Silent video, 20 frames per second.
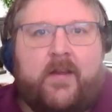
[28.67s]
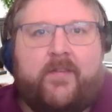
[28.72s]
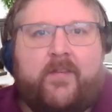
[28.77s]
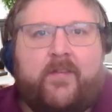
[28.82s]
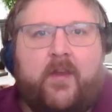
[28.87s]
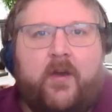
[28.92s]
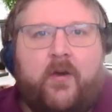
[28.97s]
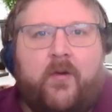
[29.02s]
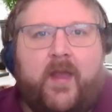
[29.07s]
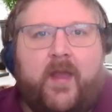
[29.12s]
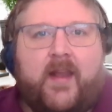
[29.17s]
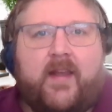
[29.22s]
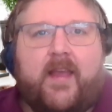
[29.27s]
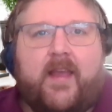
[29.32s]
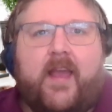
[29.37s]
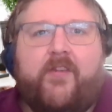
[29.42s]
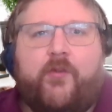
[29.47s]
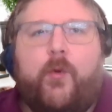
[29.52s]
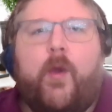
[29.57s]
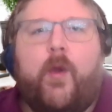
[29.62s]
So, in
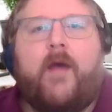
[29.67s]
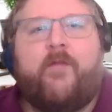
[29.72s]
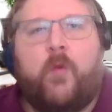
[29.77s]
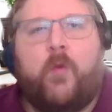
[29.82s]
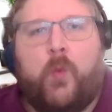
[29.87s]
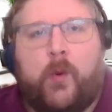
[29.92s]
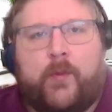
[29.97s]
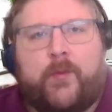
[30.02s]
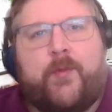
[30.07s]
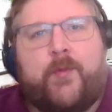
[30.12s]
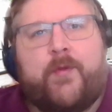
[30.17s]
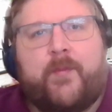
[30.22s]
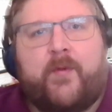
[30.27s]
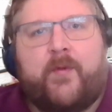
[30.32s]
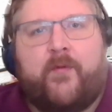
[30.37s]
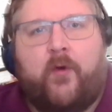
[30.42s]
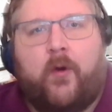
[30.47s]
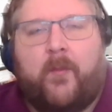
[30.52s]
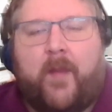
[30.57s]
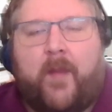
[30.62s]
case you haven't worked with it
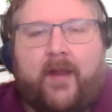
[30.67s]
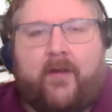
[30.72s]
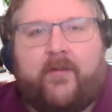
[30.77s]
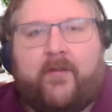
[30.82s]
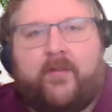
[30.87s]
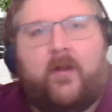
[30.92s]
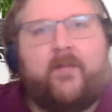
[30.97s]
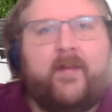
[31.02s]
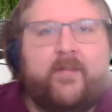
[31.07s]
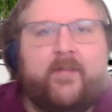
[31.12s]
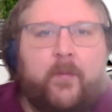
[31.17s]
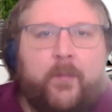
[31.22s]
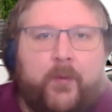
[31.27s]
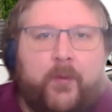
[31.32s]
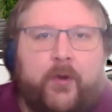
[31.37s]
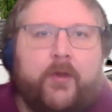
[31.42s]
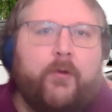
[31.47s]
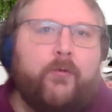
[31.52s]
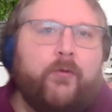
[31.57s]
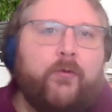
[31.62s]
before, Microsoft has a
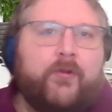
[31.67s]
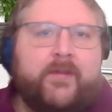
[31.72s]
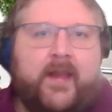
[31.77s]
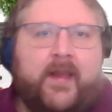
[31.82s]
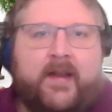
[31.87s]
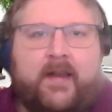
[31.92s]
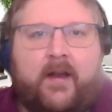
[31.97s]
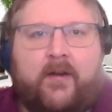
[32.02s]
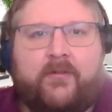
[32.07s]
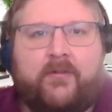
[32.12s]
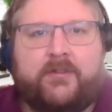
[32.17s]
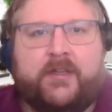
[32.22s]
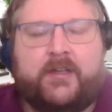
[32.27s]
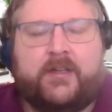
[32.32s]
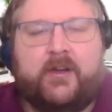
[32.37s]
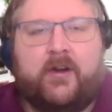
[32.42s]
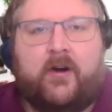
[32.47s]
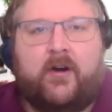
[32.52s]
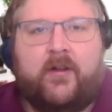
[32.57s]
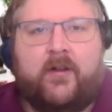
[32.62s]
pretty cool technology
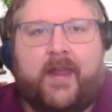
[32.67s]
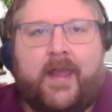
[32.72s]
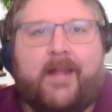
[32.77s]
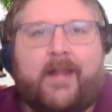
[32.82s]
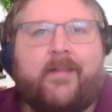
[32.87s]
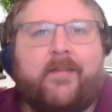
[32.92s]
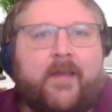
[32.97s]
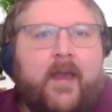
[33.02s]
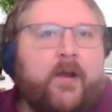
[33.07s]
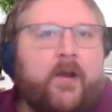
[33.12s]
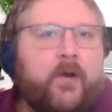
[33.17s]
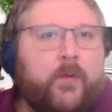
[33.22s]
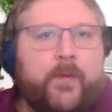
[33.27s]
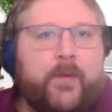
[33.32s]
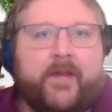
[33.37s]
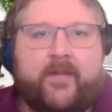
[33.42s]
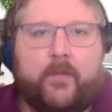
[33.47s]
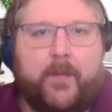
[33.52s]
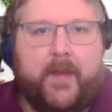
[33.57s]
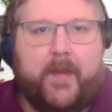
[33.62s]
called Insider
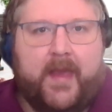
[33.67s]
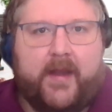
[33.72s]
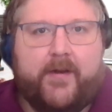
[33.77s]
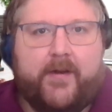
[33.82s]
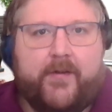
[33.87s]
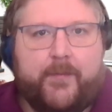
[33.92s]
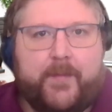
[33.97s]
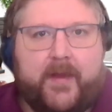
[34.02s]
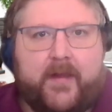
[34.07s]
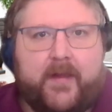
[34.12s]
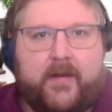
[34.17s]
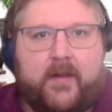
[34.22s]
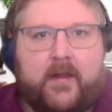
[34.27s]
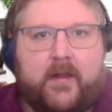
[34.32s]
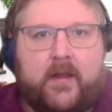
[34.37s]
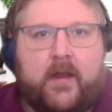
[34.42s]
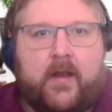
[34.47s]
Risk Management.